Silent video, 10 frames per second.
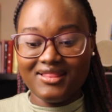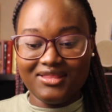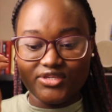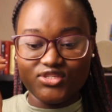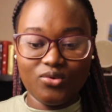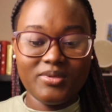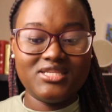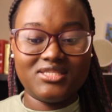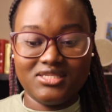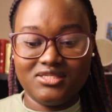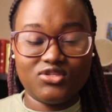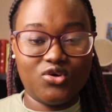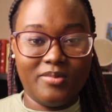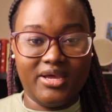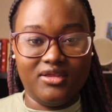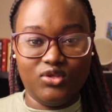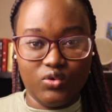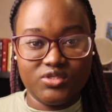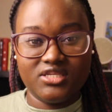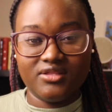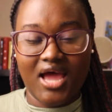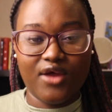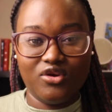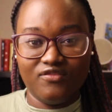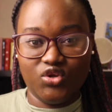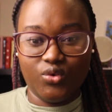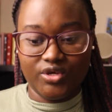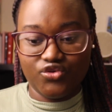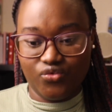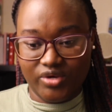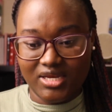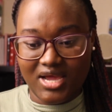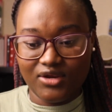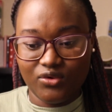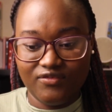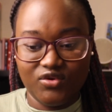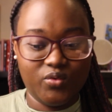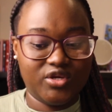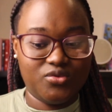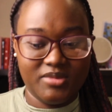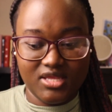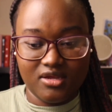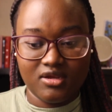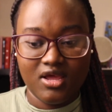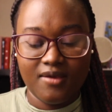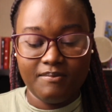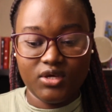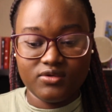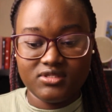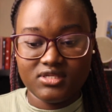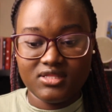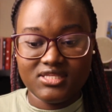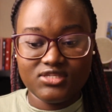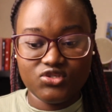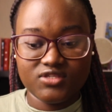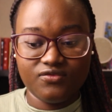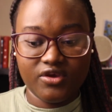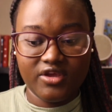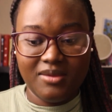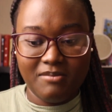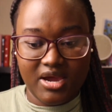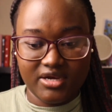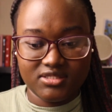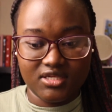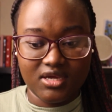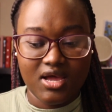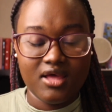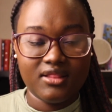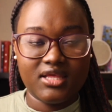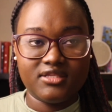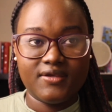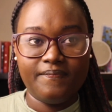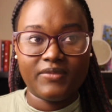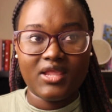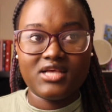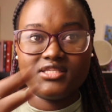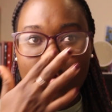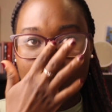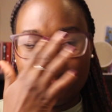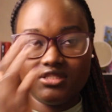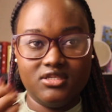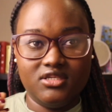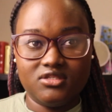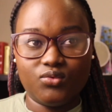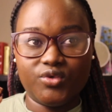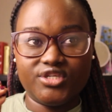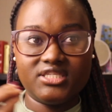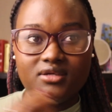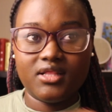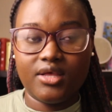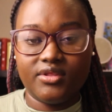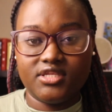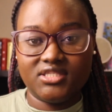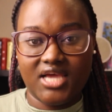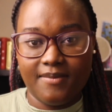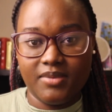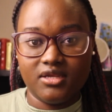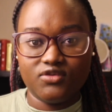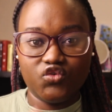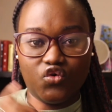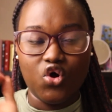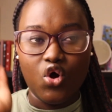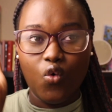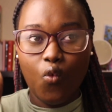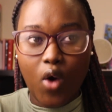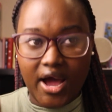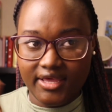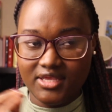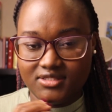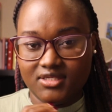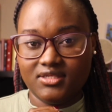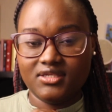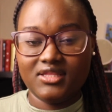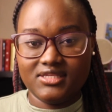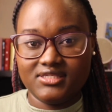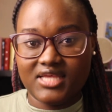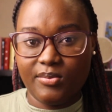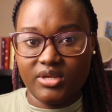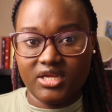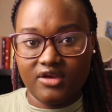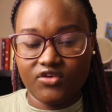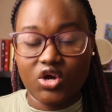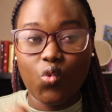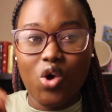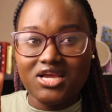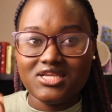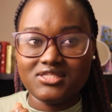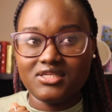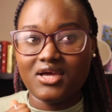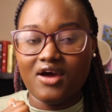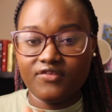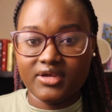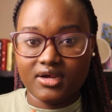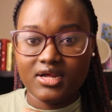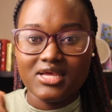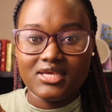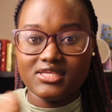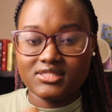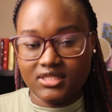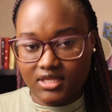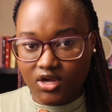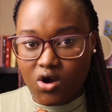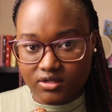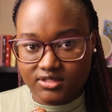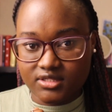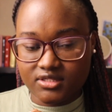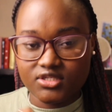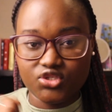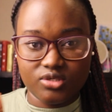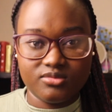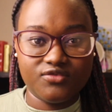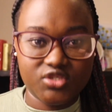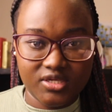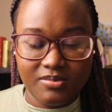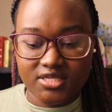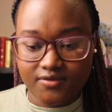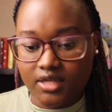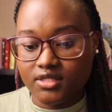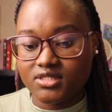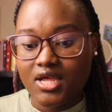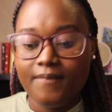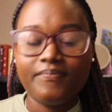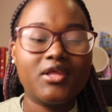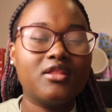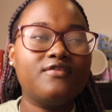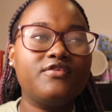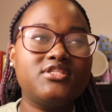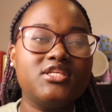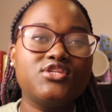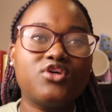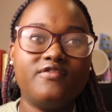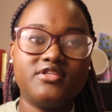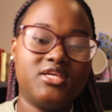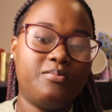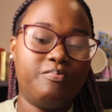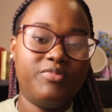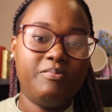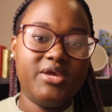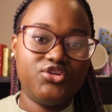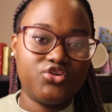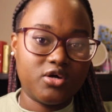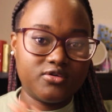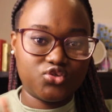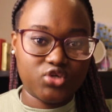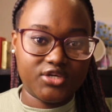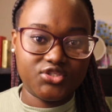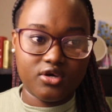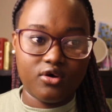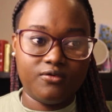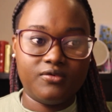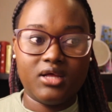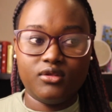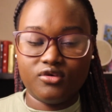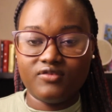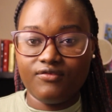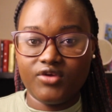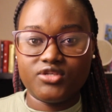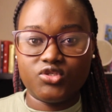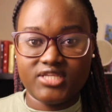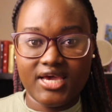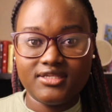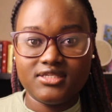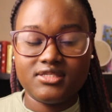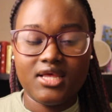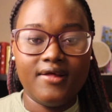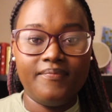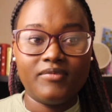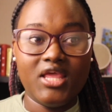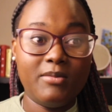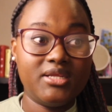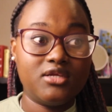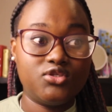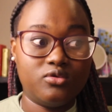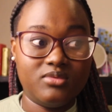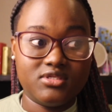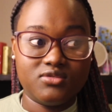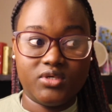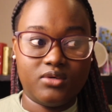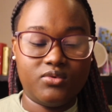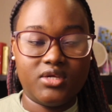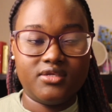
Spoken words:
there are so many statistics on my notes here that I don't even know where to read. I don't even know where to begin, because this is just very embarrassing that as a continent we're still allowing this to happen. So why is it that this is happening in Africa? Why is it that Africa is the leading continent in terms of gender-based violence? The first thing is obviously the patriarchal structure of a lot of African societies. And my dad told me this when I